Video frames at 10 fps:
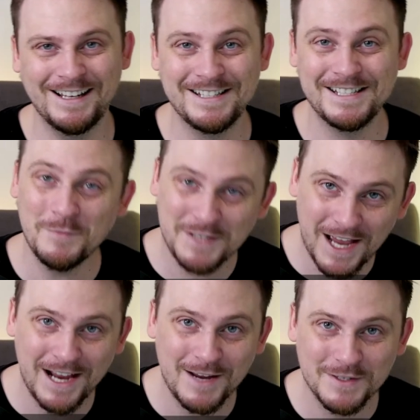
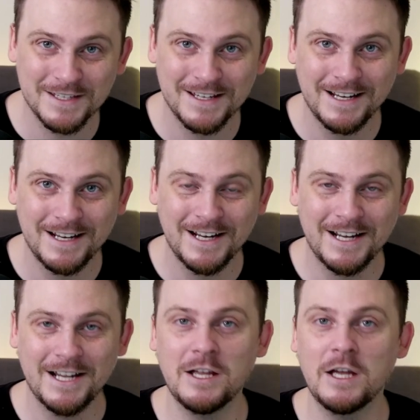Sometimes
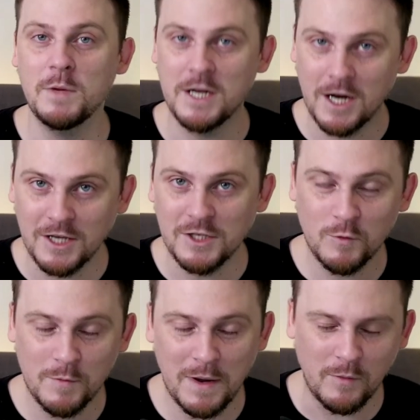because you
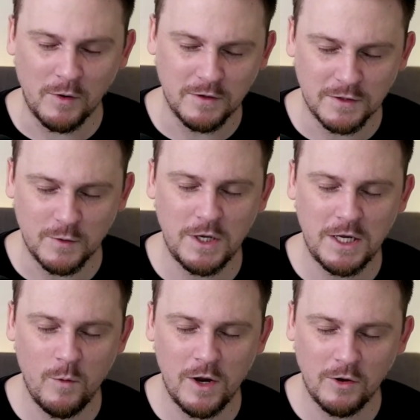remember, the squeaky
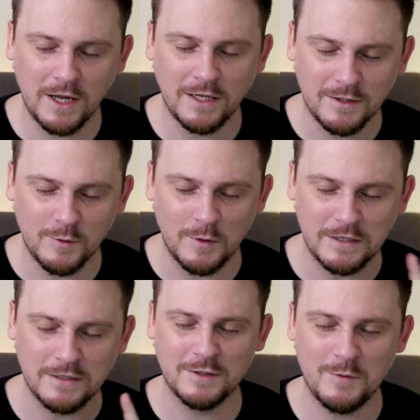wheel gets the grease,
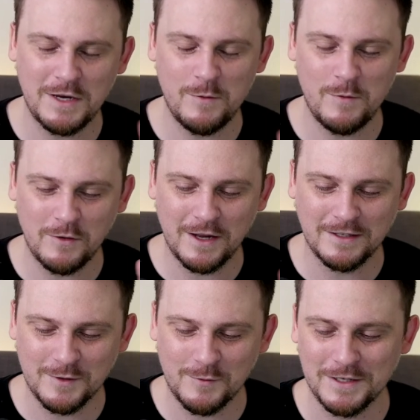the squeaky wheel gets
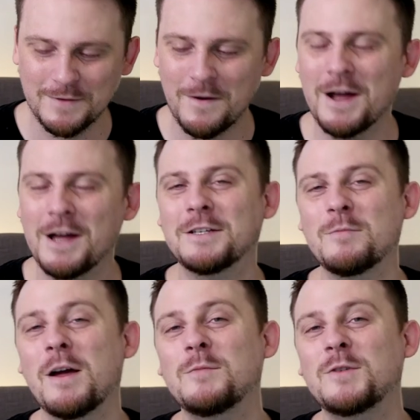the grease.
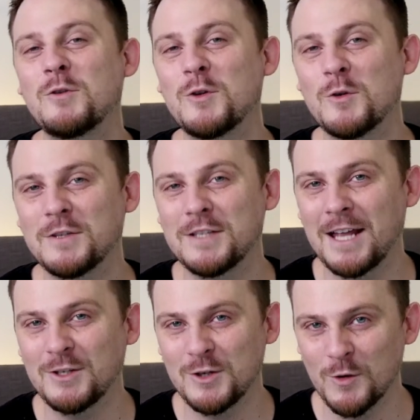Sometimes you use
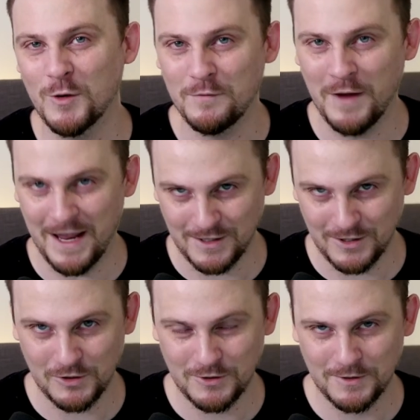that to your
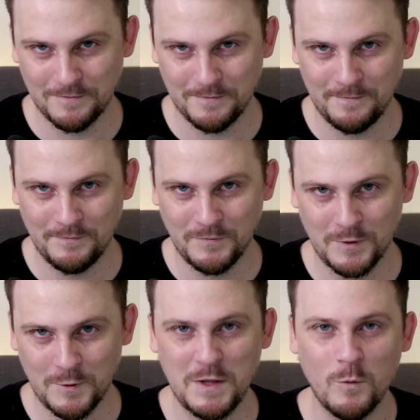advantage, to
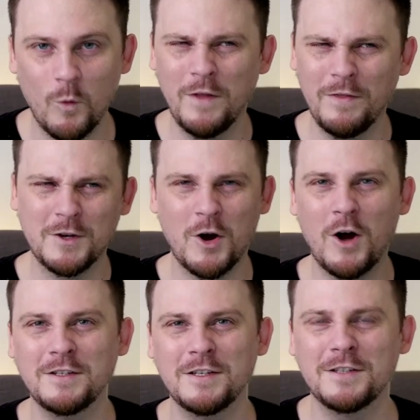be the one that
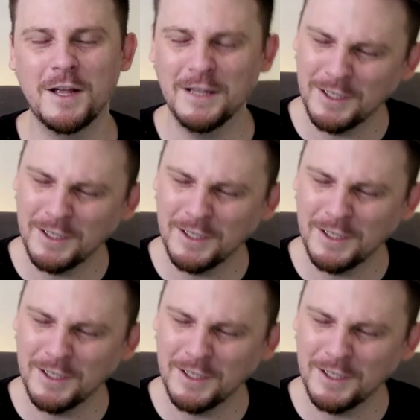causes a little